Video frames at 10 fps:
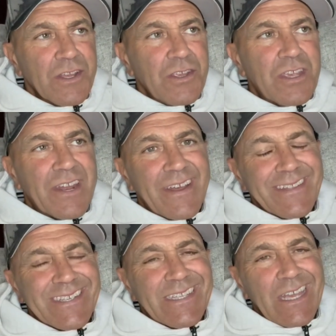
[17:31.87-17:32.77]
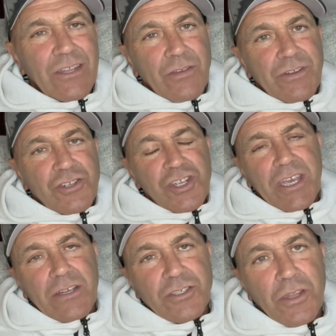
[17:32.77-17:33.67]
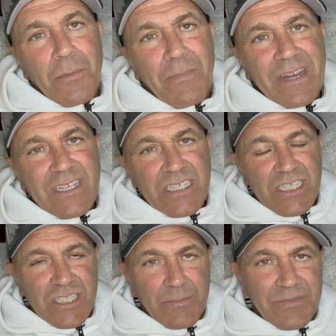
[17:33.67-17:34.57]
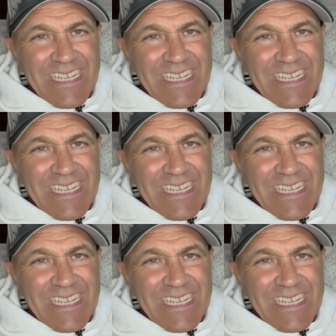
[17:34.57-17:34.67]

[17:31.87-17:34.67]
You got to understand you're in jail, so the money system,